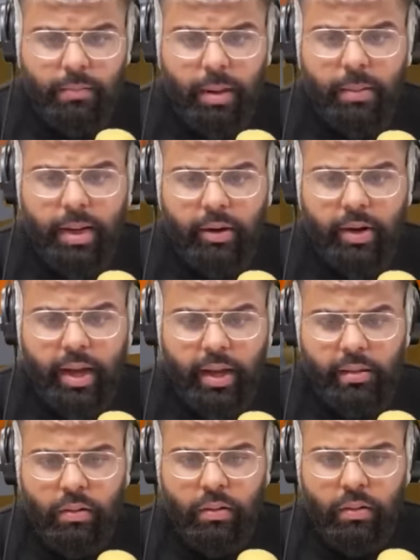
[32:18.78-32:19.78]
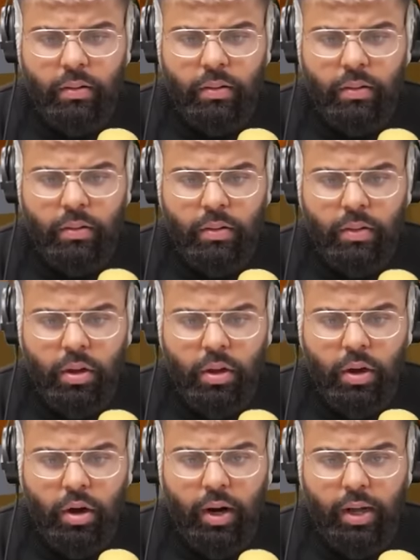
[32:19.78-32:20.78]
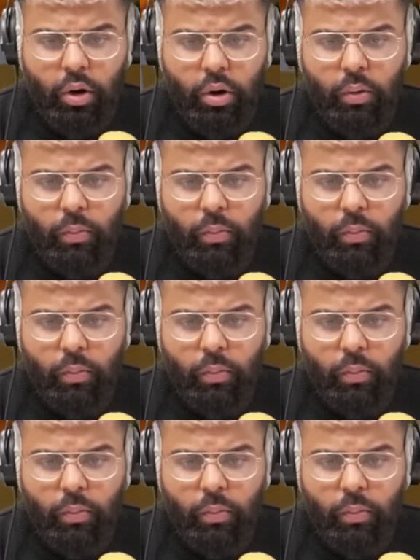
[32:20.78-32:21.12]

Maybe down here? Can try. Yeah, come All right, YOLO.